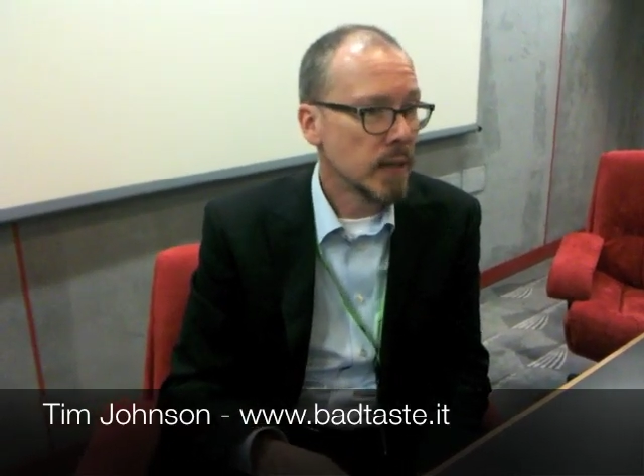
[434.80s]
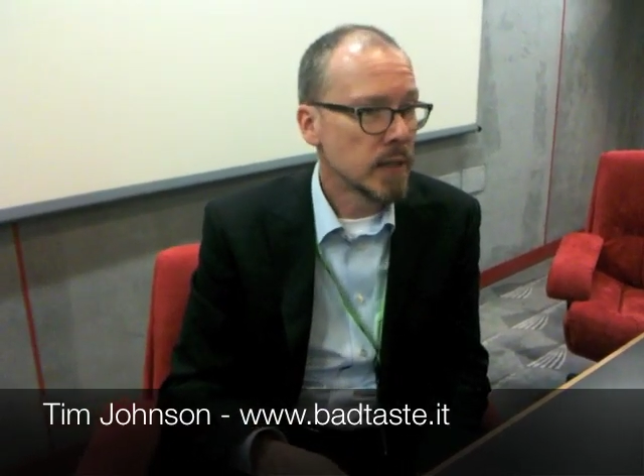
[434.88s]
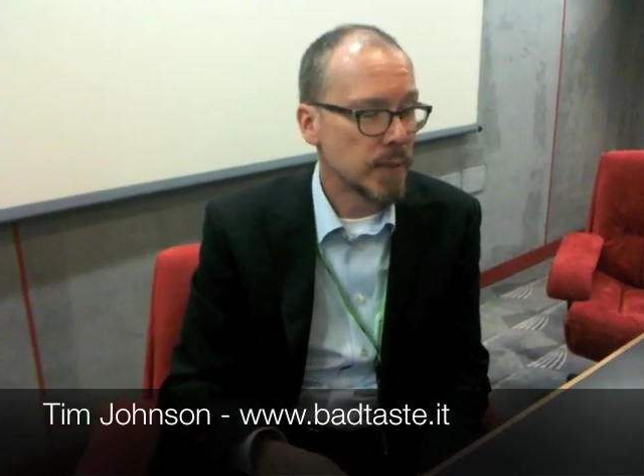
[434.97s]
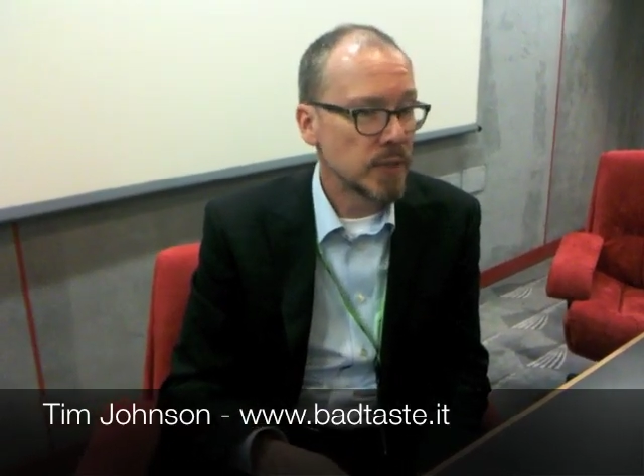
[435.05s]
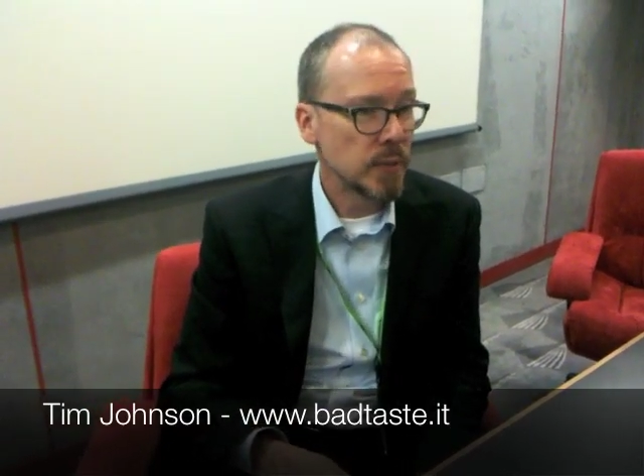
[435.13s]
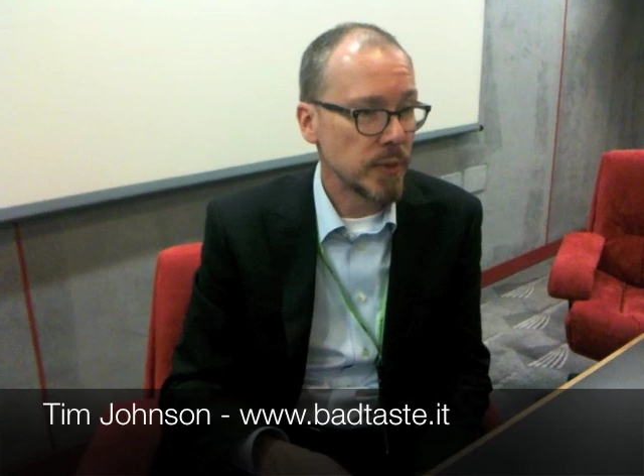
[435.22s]

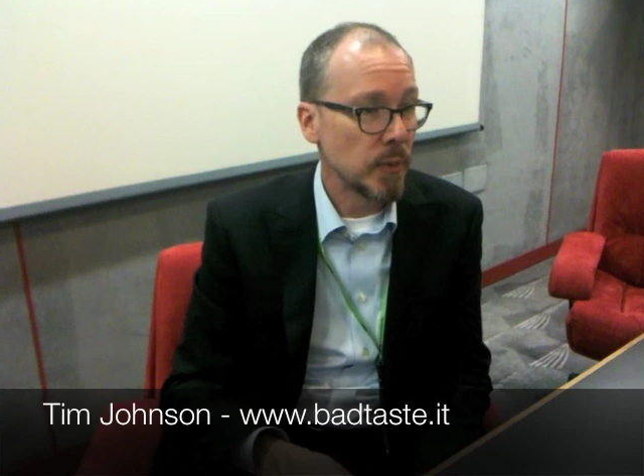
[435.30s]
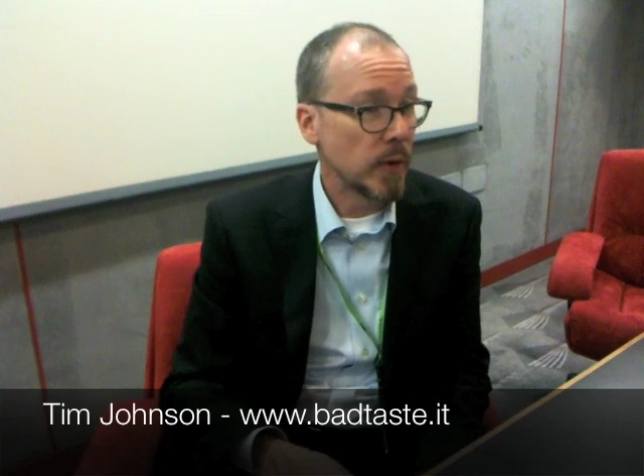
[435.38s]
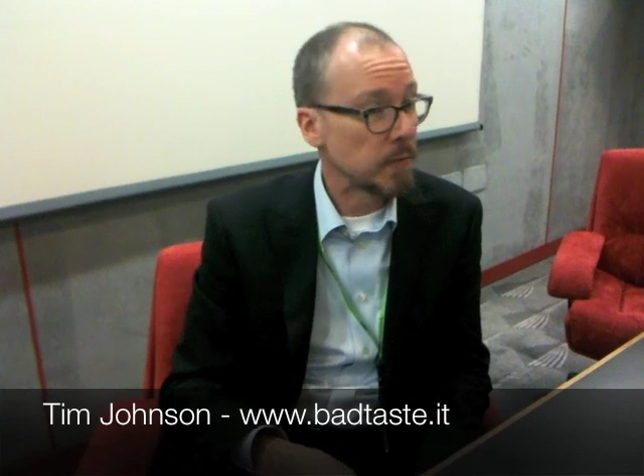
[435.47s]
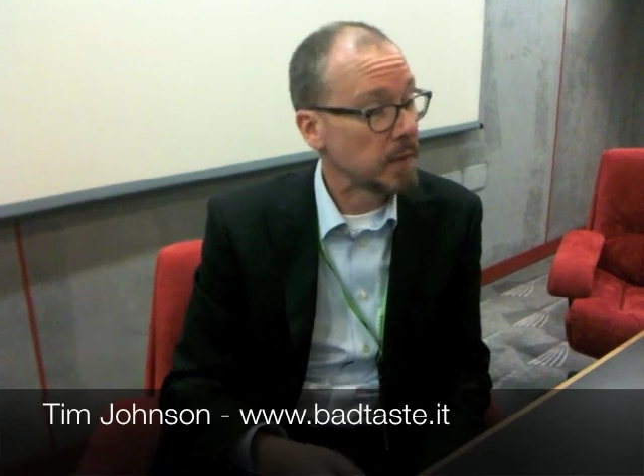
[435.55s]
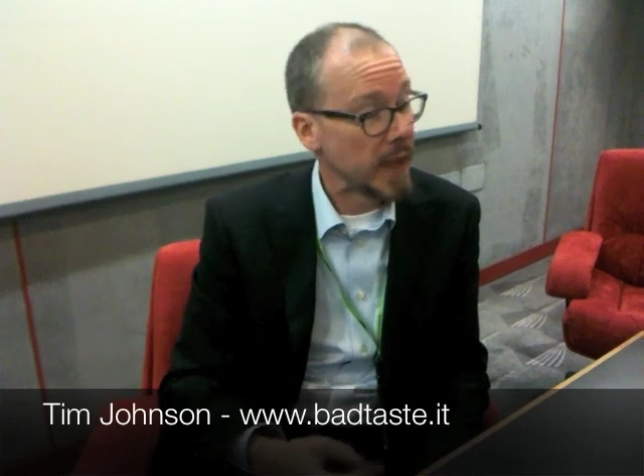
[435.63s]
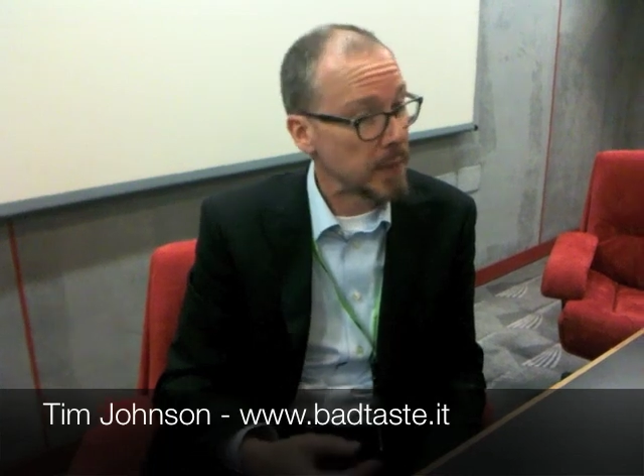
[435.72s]
especially when you
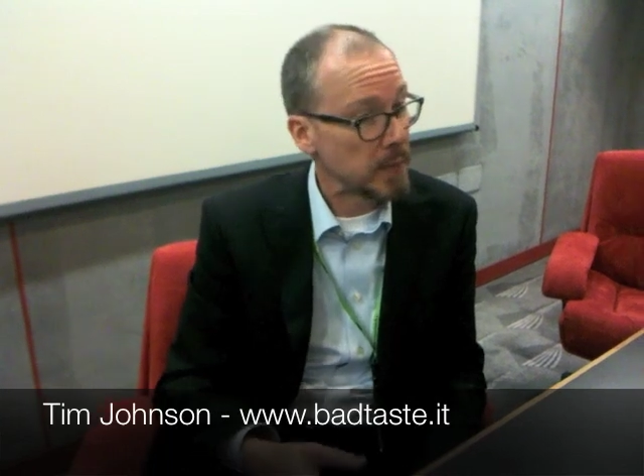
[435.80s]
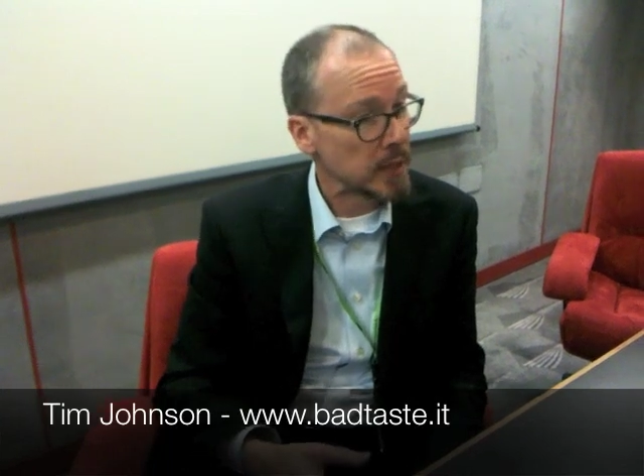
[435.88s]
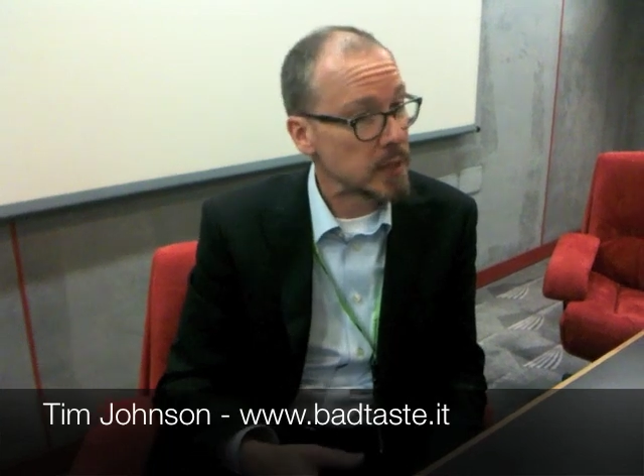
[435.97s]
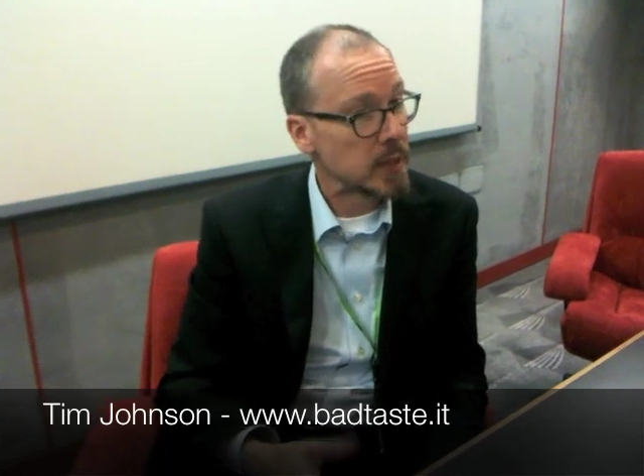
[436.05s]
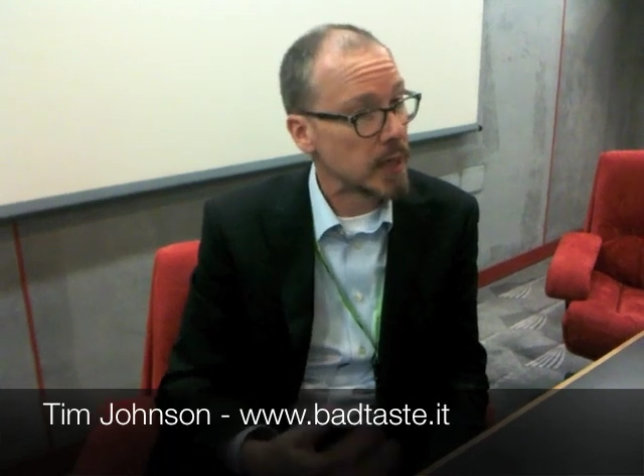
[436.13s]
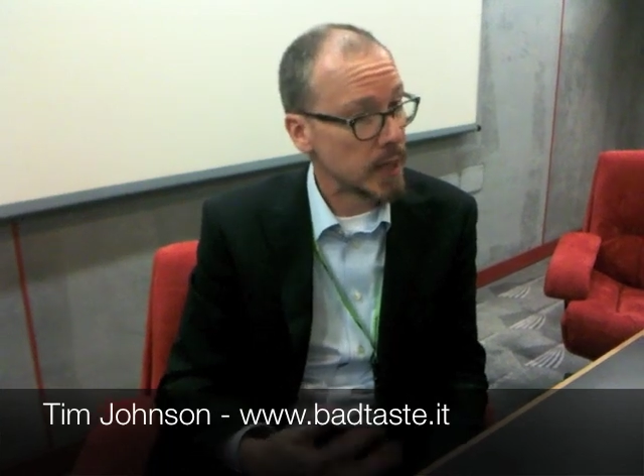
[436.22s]
want
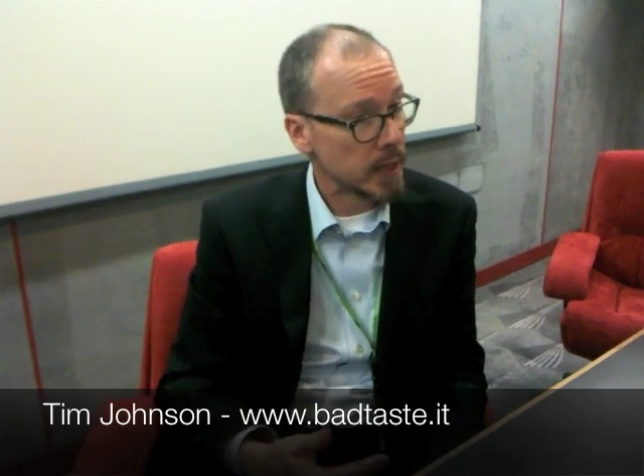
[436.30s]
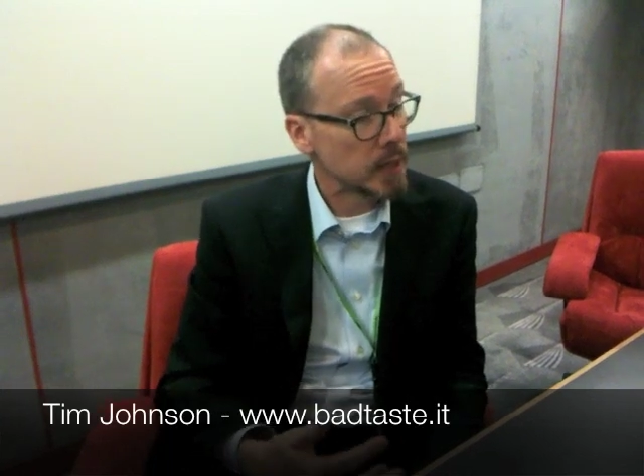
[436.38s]
families and young